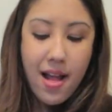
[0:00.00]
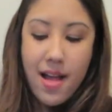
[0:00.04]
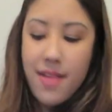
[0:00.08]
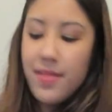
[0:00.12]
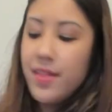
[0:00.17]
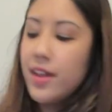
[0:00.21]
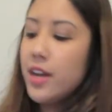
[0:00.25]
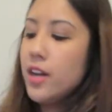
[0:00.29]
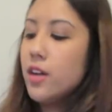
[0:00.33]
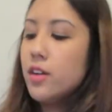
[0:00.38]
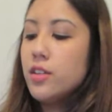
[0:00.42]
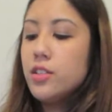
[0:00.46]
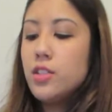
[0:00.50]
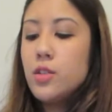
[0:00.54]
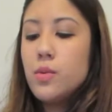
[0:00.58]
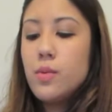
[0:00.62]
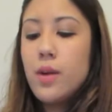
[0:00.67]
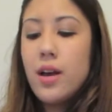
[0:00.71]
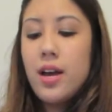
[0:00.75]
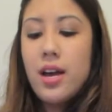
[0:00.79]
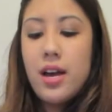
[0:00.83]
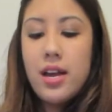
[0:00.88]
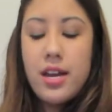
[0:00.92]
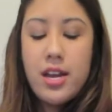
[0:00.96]
And then I also
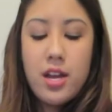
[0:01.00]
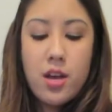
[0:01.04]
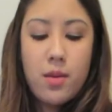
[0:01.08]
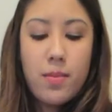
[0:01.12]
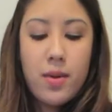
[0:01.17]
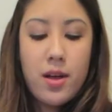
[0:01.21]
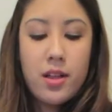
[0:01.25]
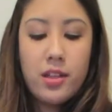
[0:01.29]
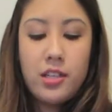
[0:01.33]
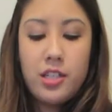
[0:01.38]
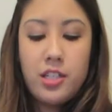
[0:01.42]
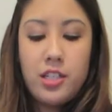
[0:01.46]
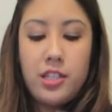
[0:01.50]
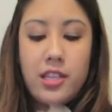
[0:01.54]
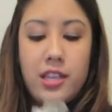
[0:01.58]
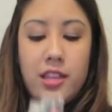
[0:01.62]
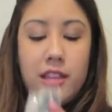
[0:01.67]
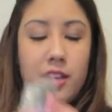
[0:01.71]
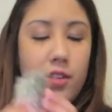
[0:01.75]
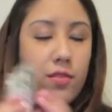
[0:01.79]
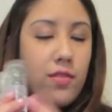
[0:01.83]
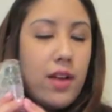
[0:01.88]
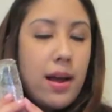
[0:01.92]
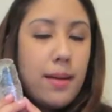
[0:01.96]
got a nail polish
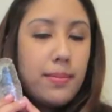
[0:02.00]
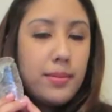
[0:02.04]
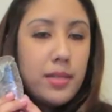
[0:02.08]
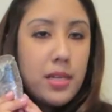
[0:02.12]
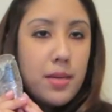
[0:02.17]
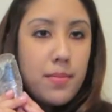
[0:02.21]
that they wrapped